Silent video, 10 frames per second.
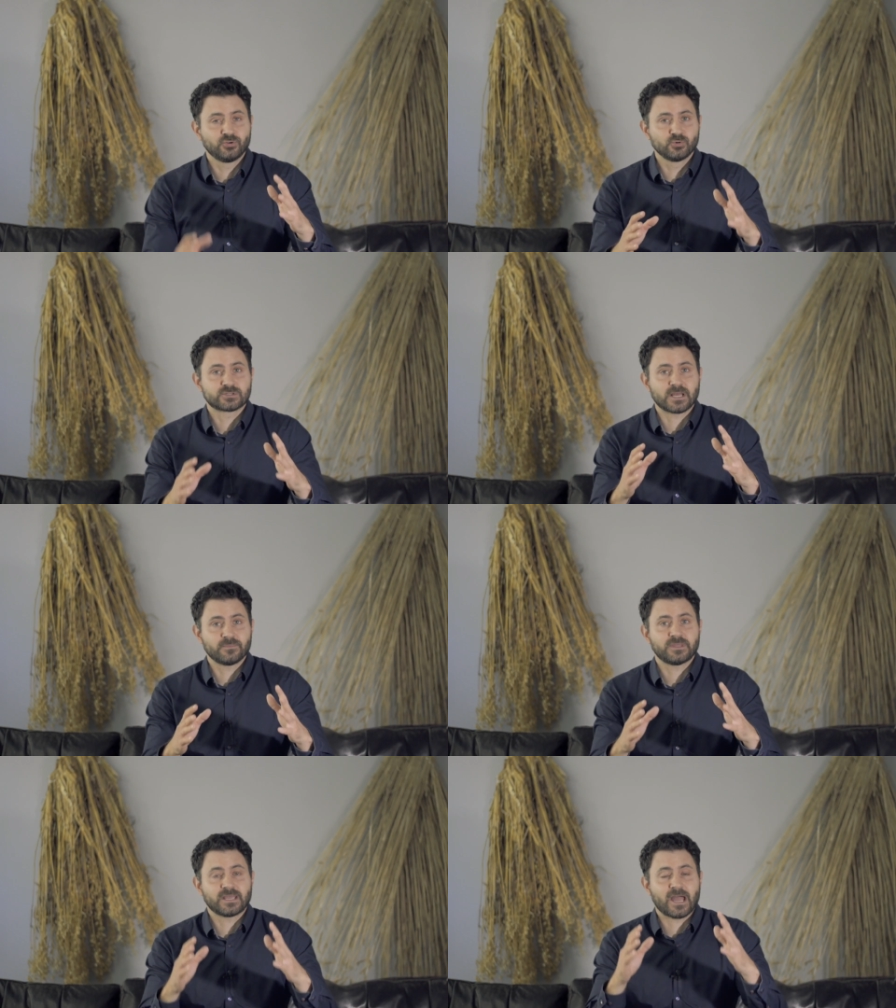to do
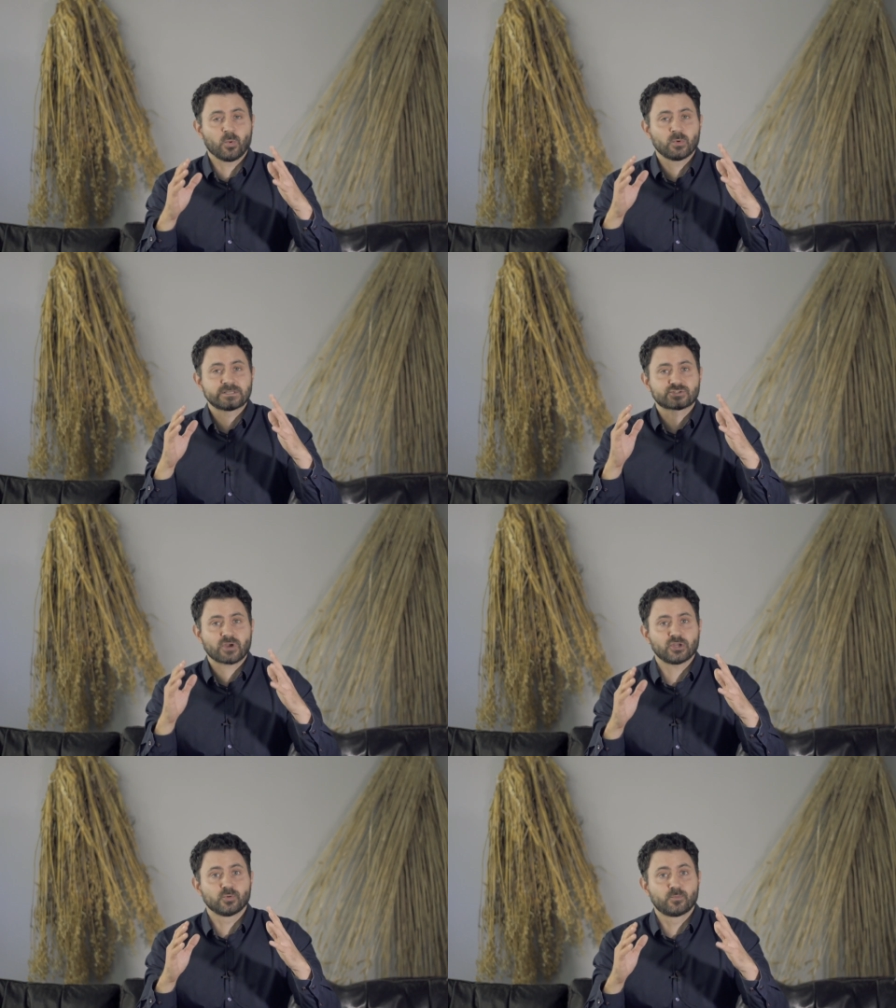something, I always
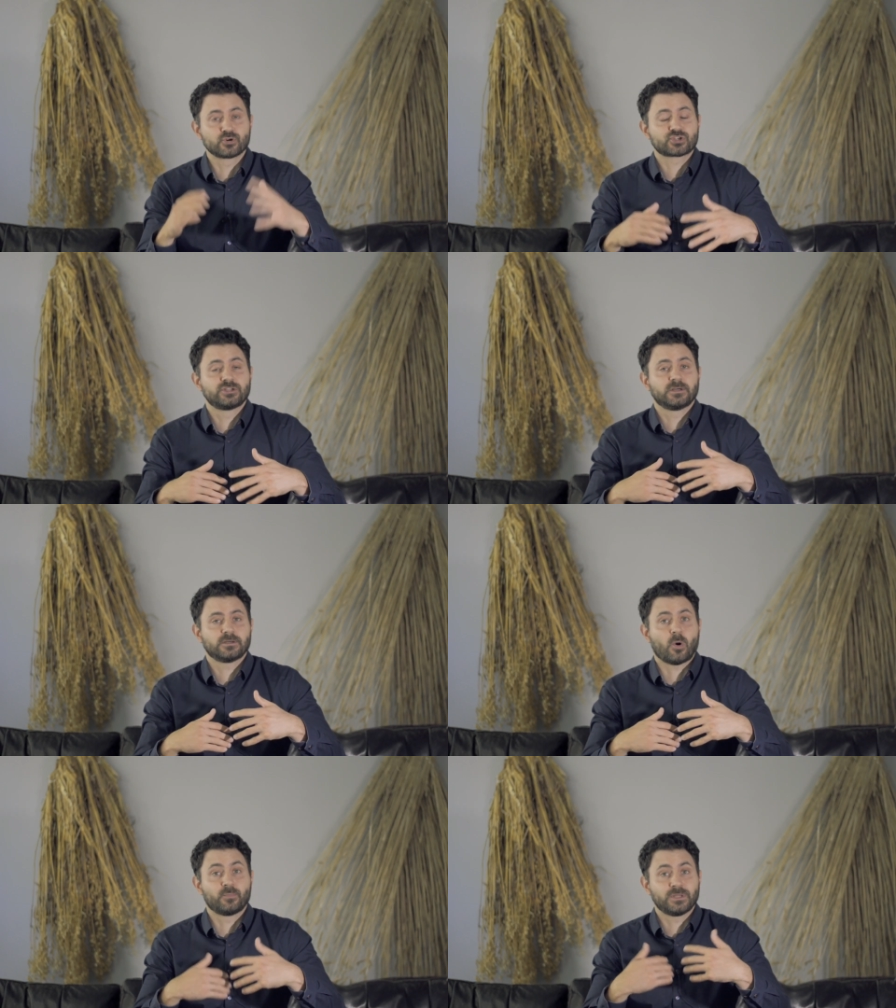try to push
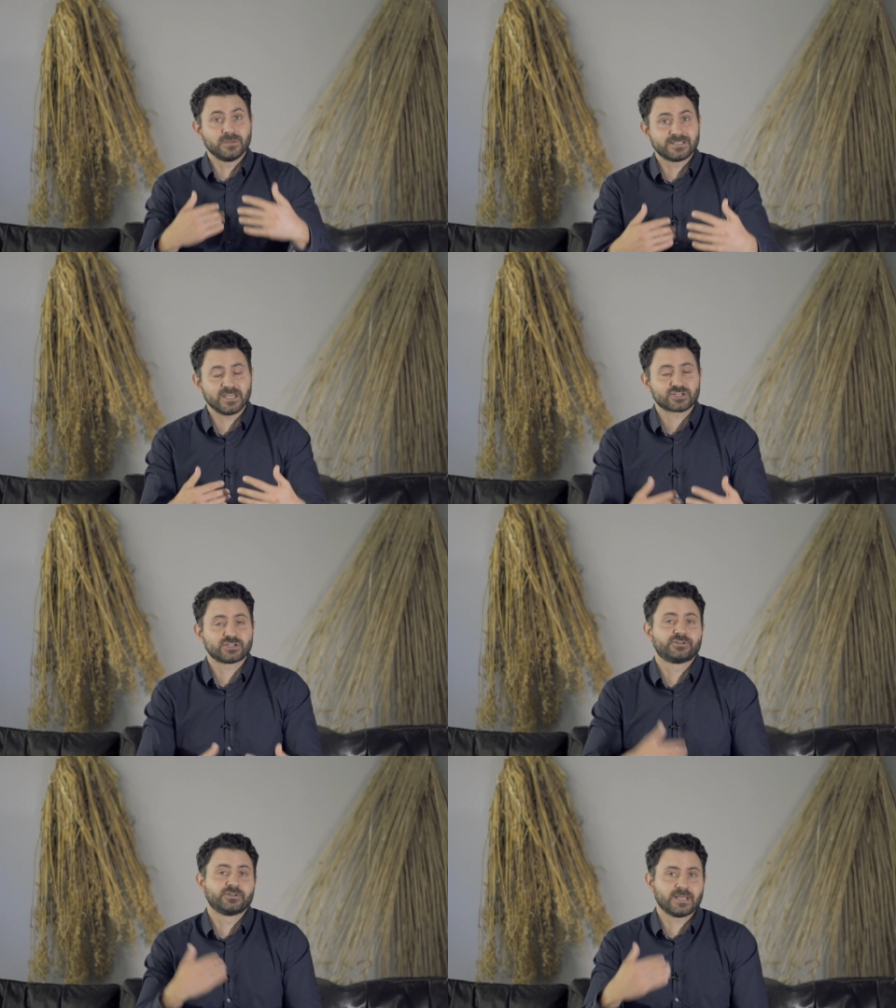the
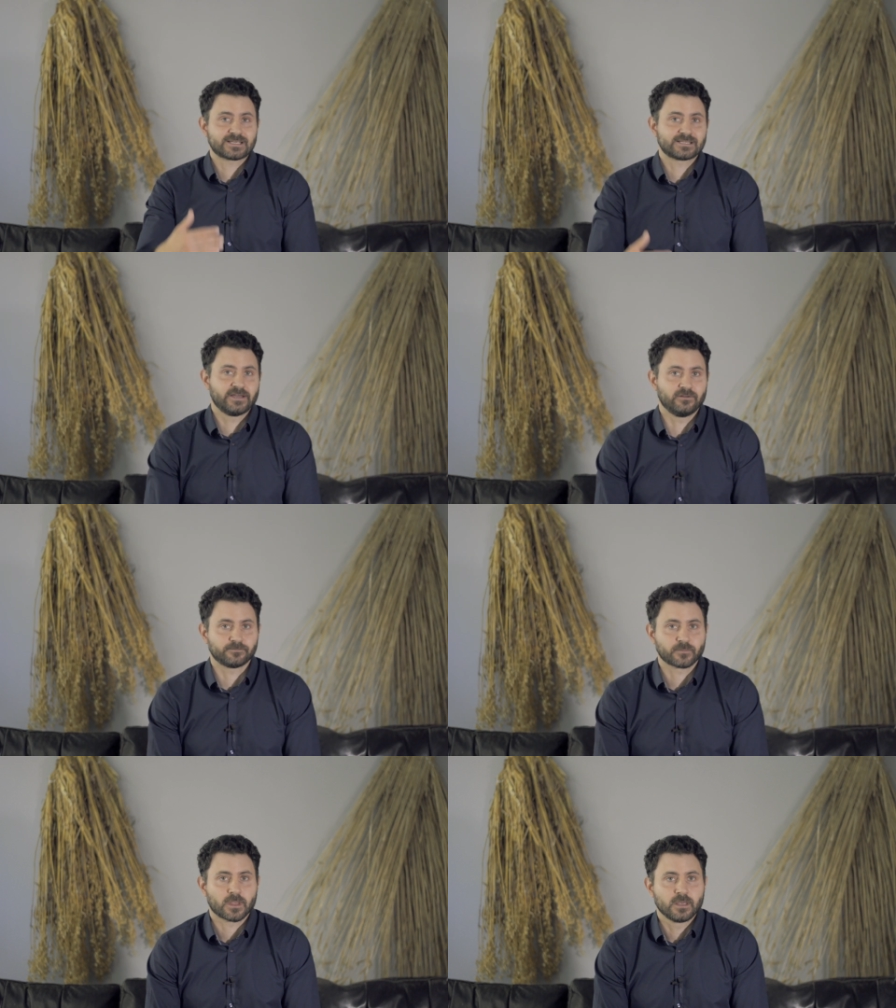optimization to the next level.
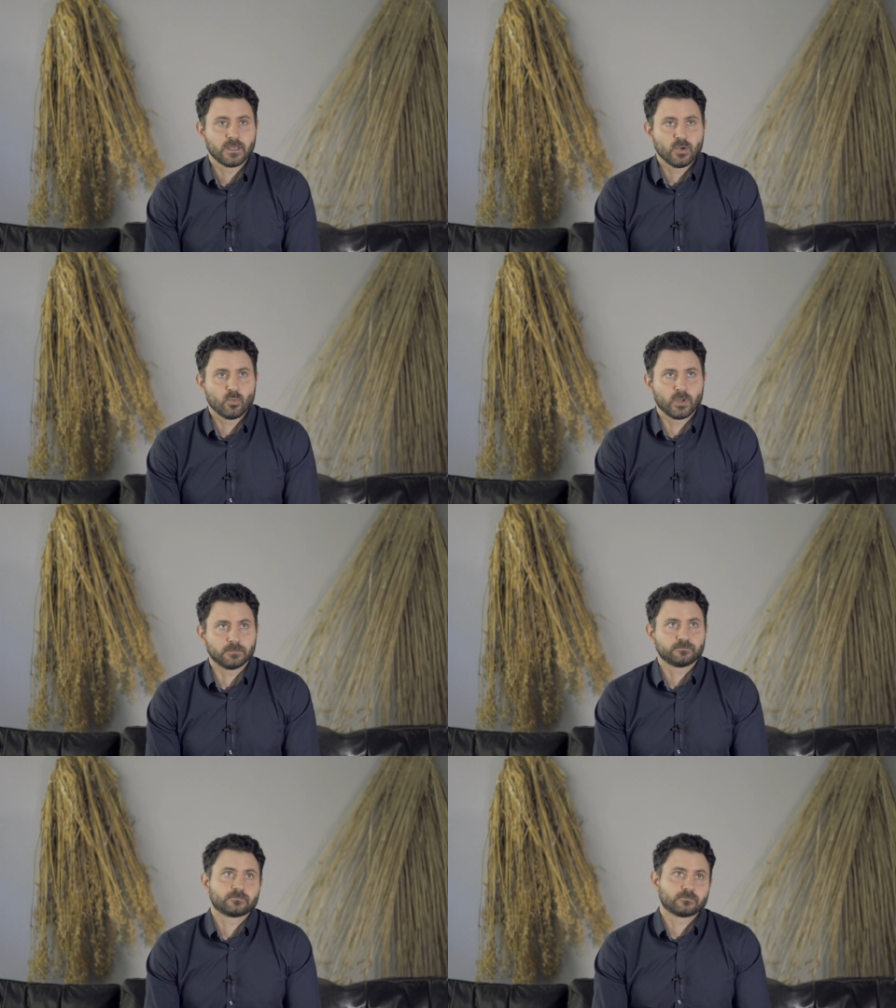
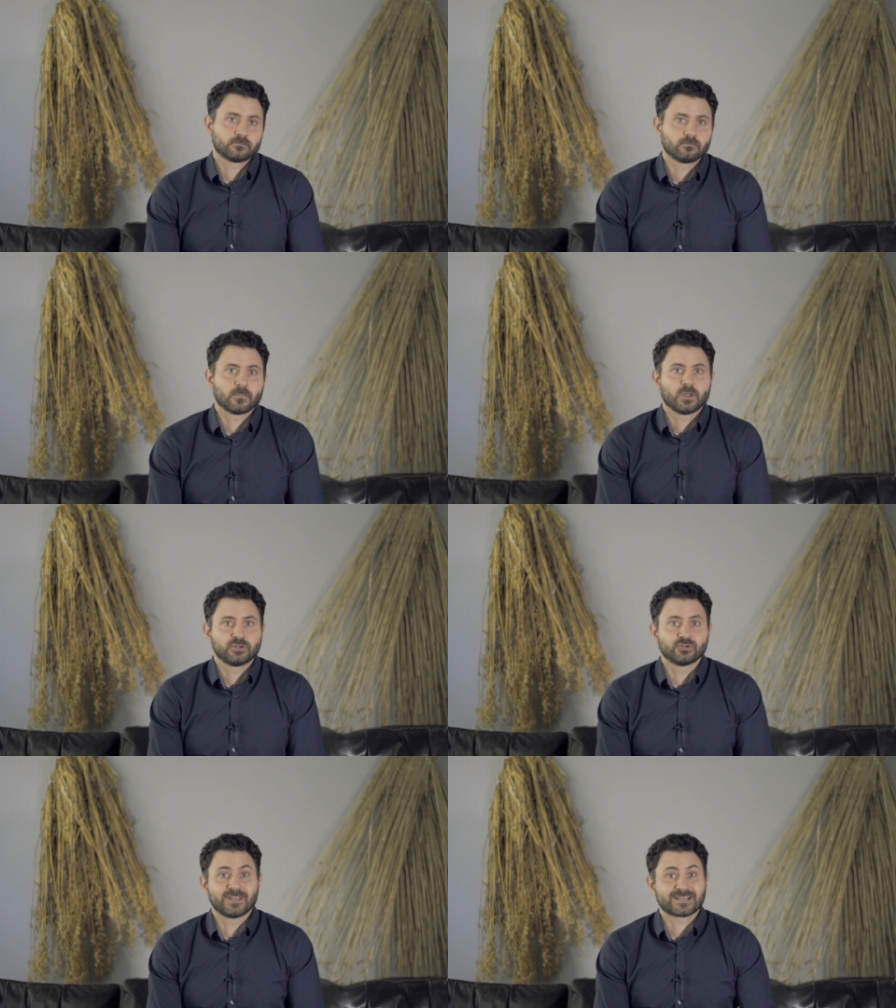Well,
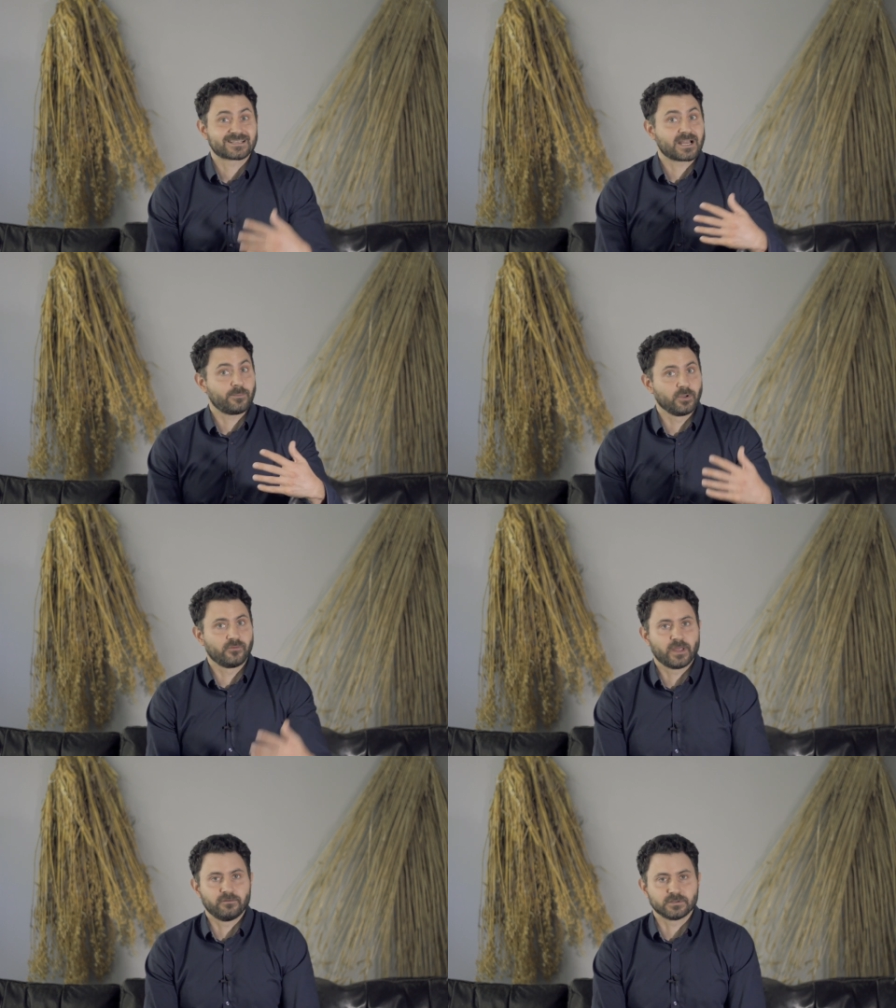to the next couple
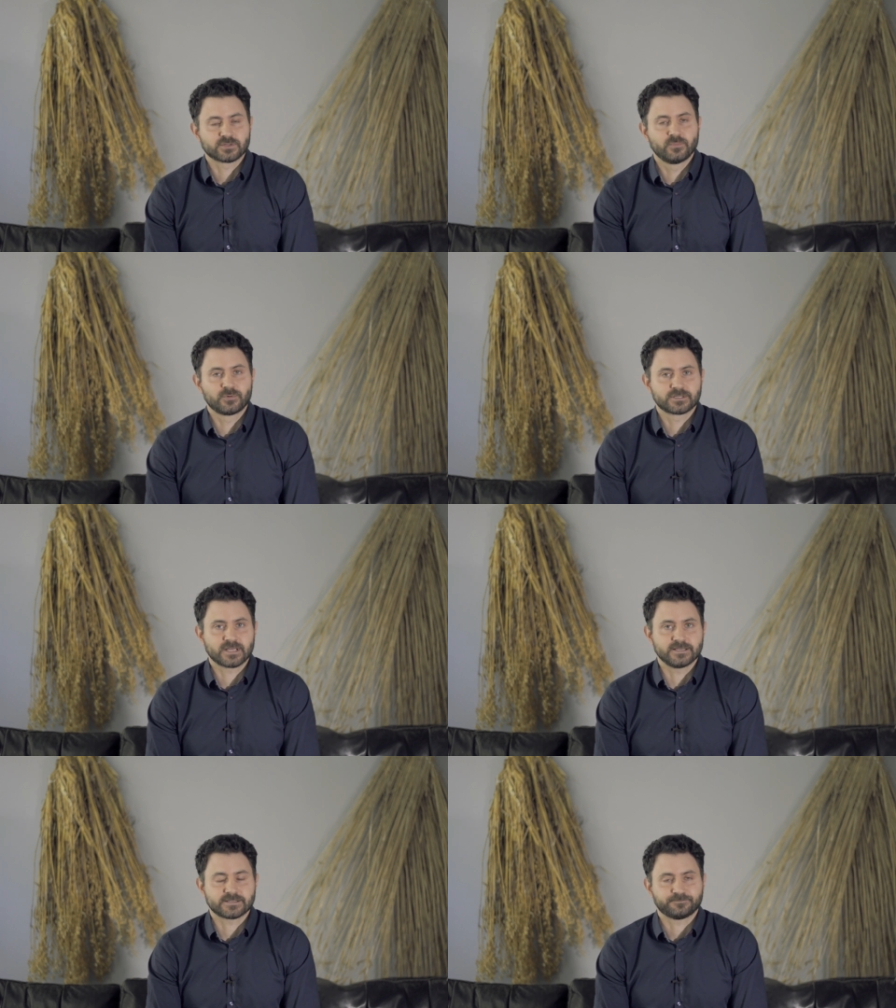of levels to be
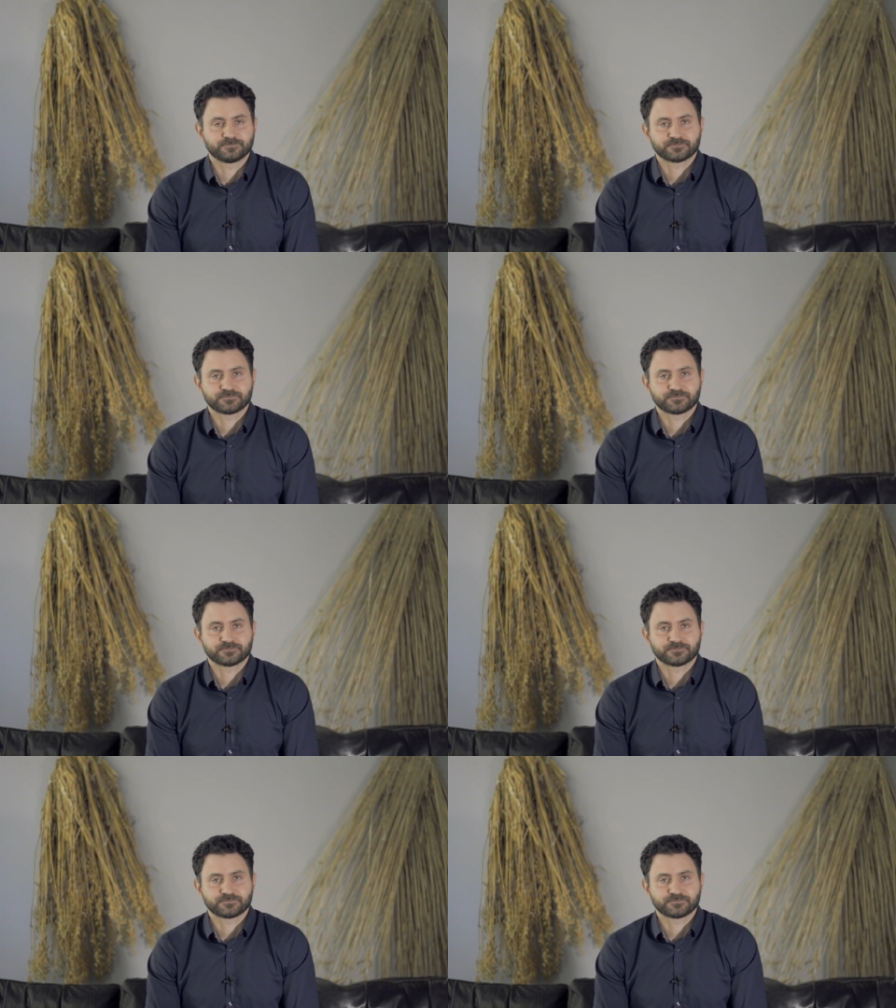precise.